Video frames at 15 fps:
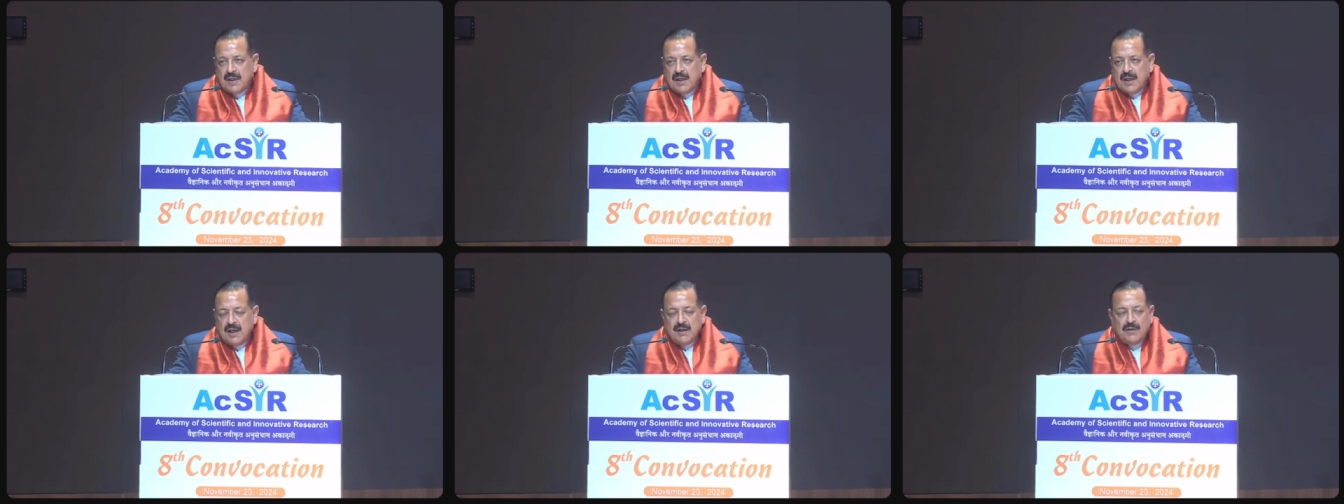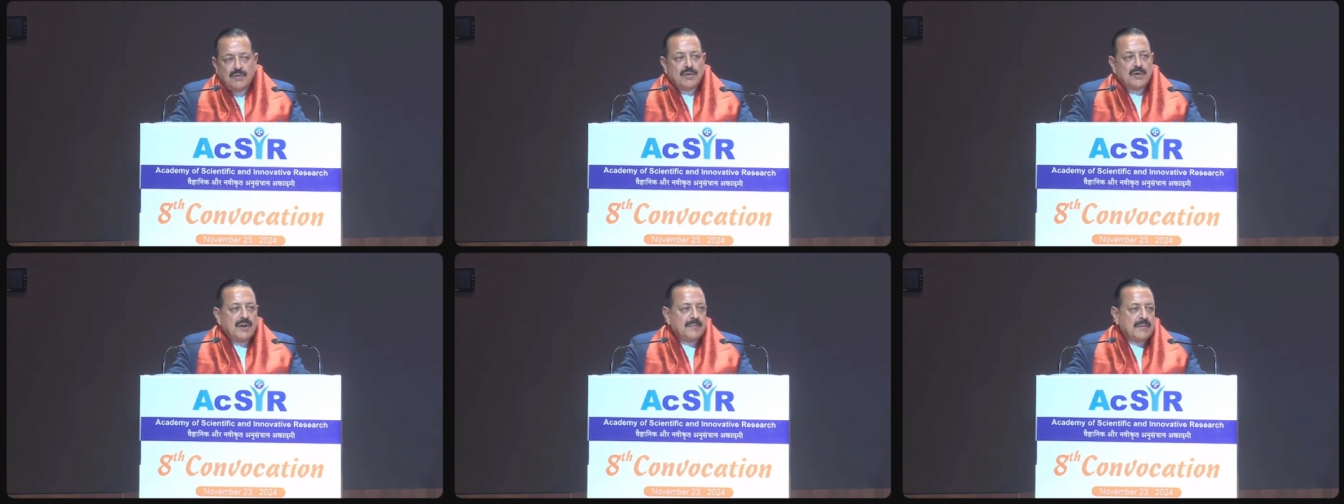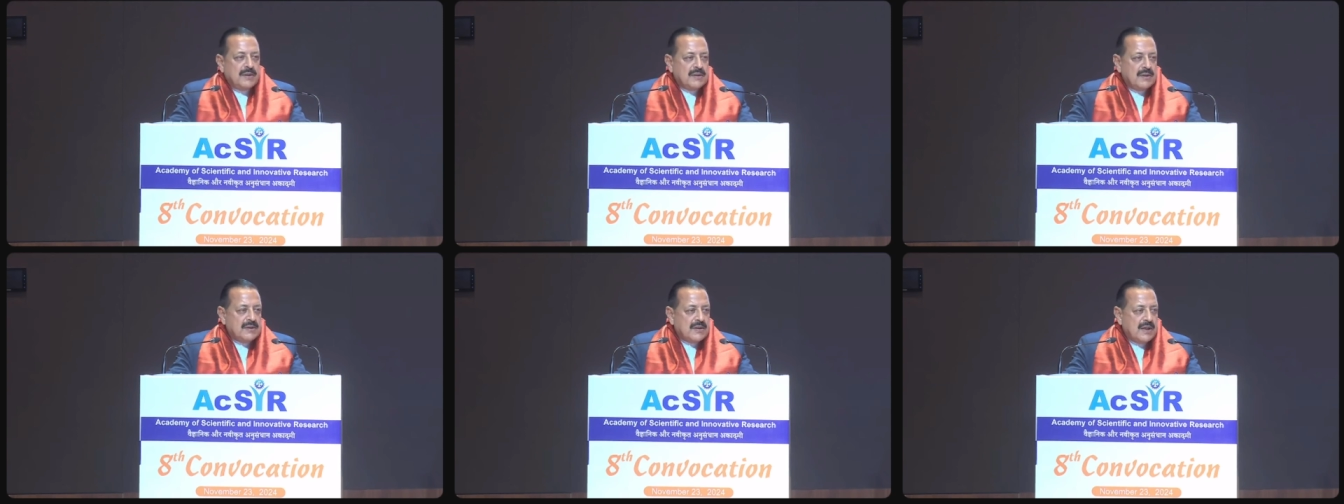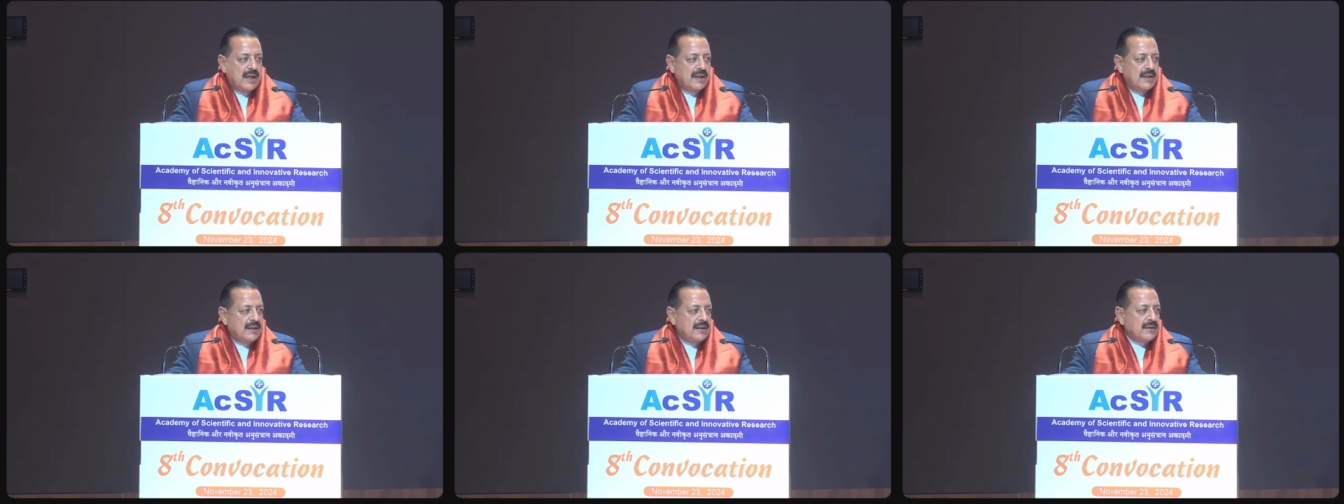I had known him as a
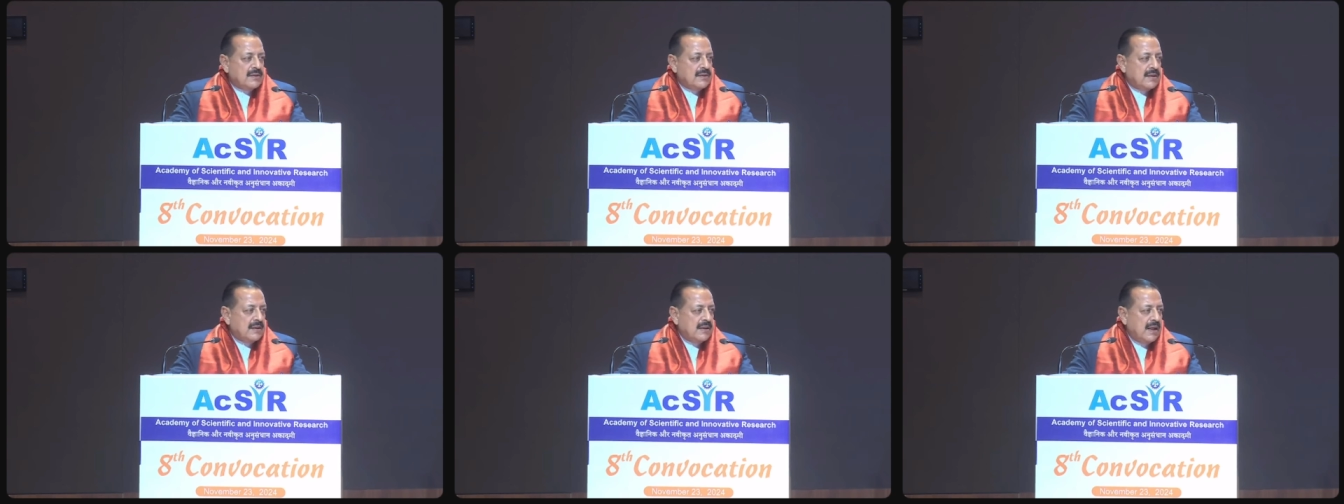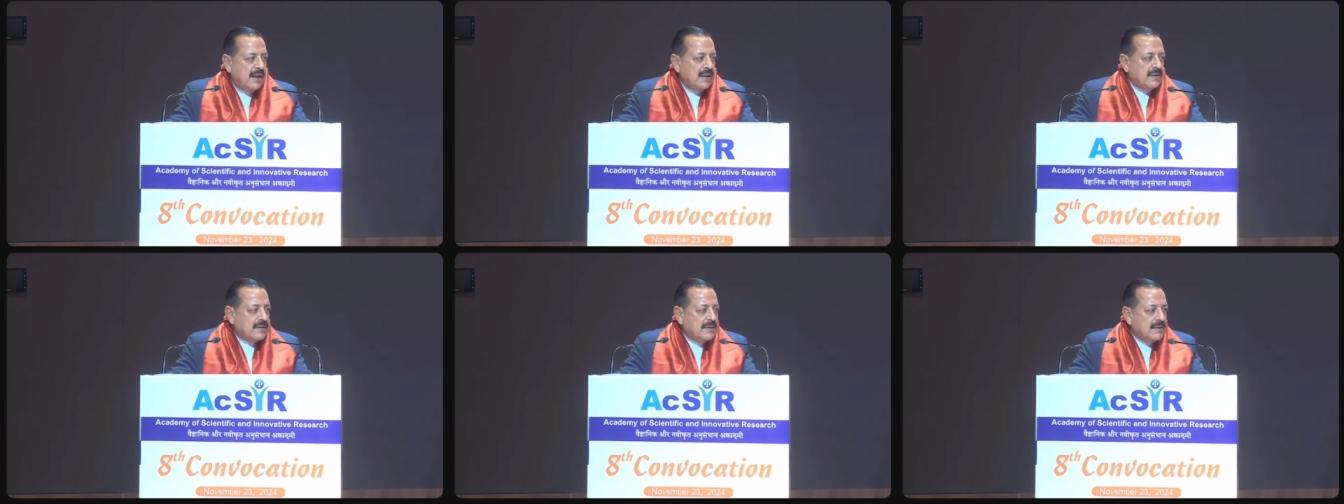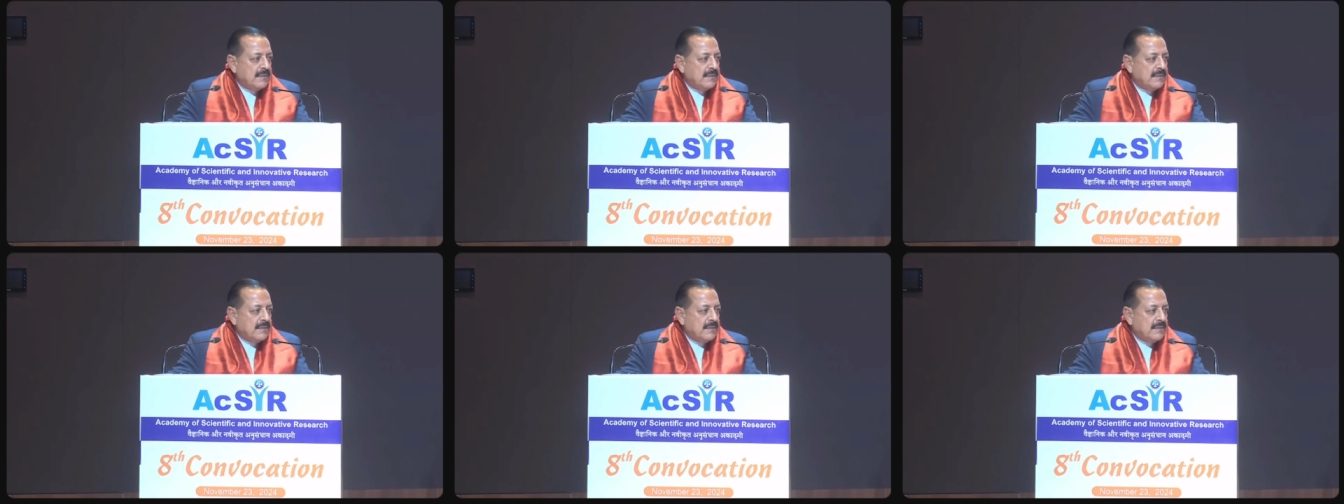scientist, as